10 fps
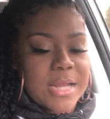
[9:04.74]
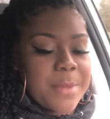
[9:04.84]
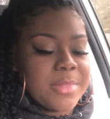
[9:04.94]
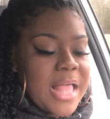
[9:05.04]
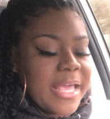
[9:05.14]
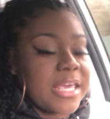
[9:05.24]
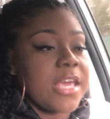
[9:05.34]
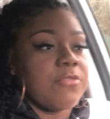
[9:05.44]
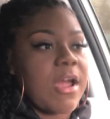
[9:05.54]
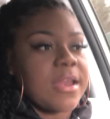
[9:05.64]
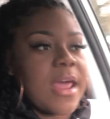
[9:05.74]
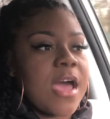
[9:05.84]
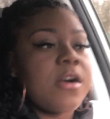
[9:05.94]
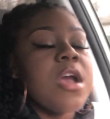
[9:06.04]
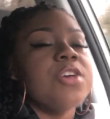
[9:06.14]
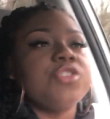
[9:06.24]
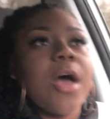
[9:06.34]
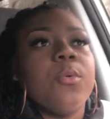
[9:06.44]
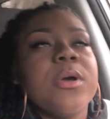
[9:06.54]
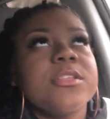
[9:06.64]
that I'm liking right now. So
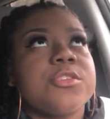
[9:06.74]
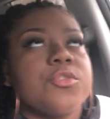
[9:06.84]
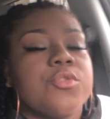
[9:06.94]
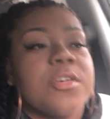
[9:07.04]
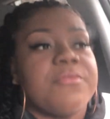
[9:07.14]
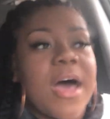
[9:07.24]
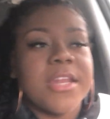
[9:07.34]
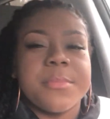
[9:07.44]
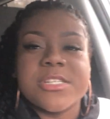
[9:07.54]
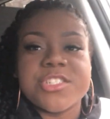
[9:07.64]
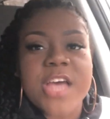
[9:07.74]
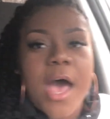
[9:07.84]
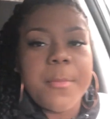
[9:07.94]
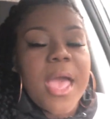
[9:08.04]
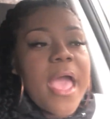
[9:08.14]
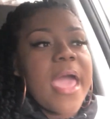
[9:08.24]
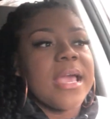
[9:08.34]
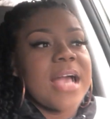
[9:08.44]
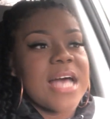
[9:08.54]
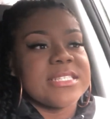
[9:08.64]
I went to the vitamin shop
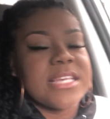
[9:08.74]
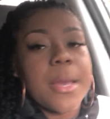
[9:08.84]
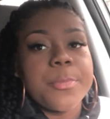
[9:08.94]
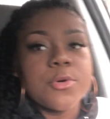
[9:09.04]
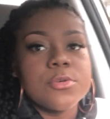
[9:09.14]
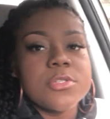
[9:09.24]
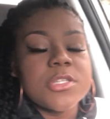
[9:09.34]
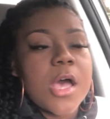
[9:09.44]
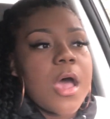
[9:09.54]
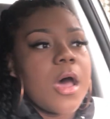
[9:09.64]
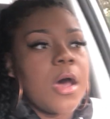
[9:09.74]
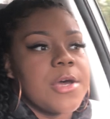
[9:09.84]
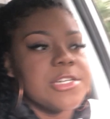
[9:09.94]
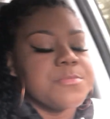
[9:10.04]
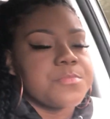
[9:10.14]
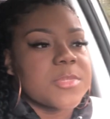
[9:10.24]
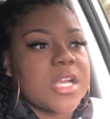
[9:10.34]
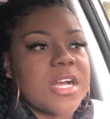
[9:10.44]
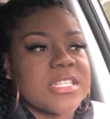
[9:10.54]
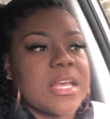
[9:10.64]
and got samples.
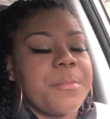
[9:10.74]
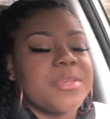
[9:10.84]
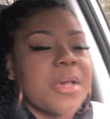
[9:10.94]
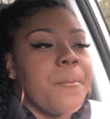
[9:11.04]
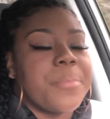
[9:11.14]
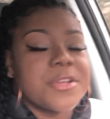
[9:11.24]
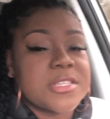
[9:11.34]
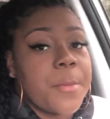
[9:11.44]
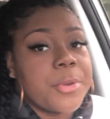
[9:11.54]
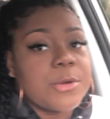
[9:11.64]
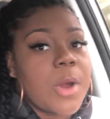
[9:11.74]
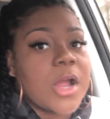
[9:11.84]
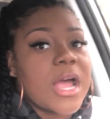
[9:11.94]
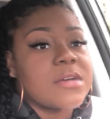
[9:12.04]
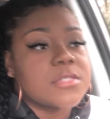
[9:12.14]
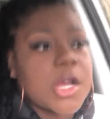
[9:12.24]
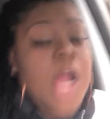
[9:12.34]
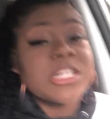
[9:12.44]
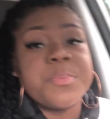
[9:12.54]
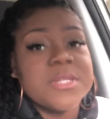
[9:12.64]
Because some pre-workouts
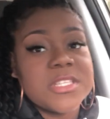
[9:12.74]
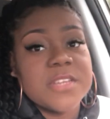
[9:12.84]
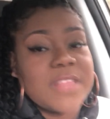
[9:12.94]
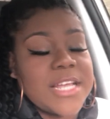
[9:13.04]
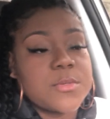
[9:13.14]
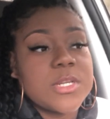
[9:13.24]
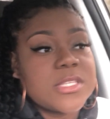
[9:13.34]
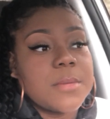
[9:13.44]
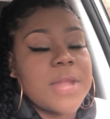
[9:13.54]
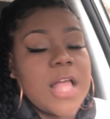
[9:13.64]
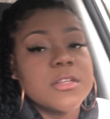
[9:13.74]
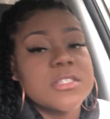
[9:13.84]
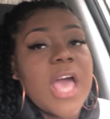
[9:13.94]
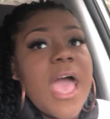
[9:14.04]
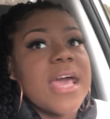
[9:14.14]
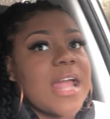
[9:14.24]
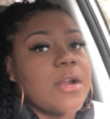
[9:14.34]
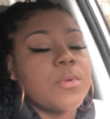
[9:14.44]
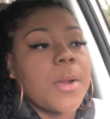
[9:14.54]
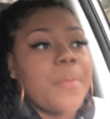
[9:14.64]
are expensive, like $20-something. And I
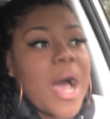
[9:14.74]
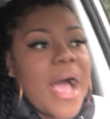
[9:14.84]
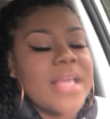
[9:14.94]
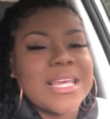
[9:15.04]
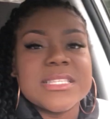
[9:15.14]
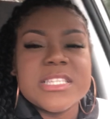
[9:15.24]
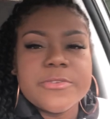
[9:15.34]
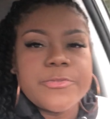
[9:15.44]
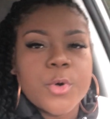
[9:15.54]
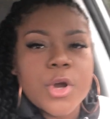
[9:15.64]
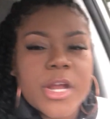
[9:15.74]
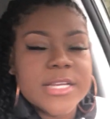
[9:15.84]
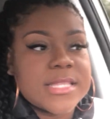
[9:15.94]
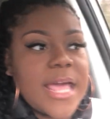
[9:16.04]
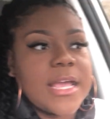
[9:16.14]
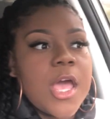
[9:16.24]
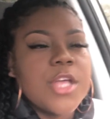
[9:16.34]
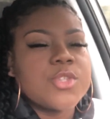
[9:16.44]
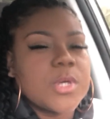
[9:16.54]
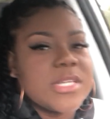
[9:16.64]
don't want to buy, like C4 is like
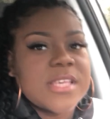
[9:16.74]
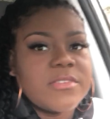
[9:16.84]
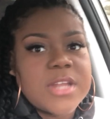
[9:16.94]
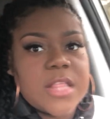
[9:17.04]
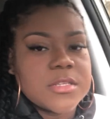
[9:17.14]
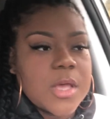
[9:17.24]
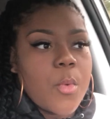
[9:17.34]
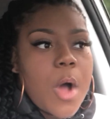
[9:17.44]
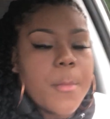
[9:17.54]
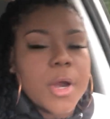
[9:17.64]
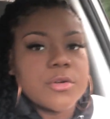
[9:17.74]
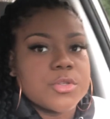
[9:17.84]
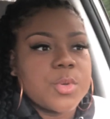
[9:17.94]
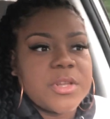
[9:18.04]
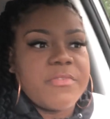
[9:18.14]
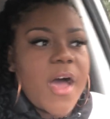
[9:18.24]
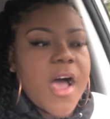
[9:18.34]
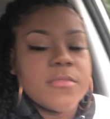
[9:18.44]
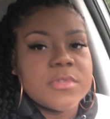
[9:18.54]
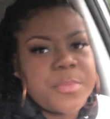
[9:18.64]
$27 at Walmart or
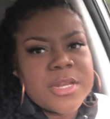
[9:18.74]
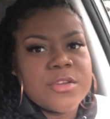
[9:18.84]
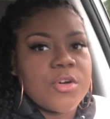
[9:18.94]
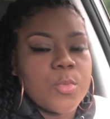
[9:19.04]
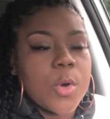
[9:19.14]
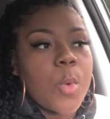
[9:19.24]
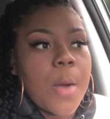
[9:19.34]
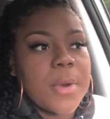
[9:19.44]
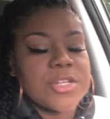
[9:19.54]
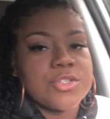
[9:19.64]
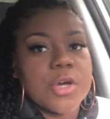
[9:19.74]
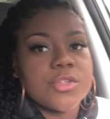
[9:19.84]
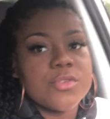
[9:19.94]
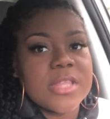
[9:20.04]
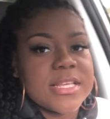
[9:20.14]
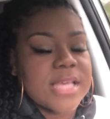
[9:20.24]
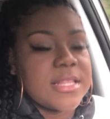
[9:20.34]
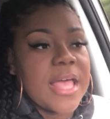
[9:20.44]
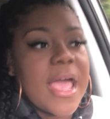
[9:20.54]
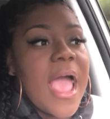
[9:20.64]
$25, depending on what Walmart you go to, things
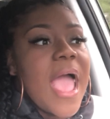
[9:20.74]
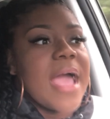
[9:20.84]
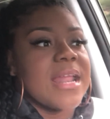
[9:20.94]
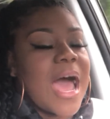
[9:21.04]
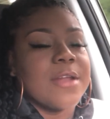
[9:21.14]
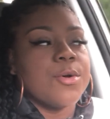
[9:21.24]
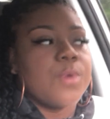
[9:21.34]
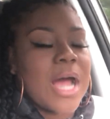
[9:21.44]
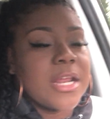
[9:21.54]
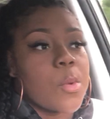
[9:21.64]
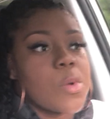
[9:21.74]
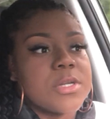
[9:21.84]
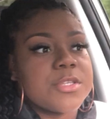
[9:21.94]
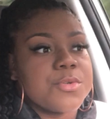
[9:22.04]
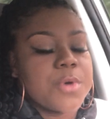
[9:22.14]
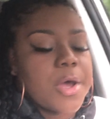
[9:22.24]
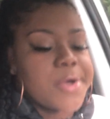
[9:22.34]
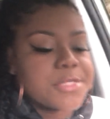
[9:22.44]
like that. And I didn't want to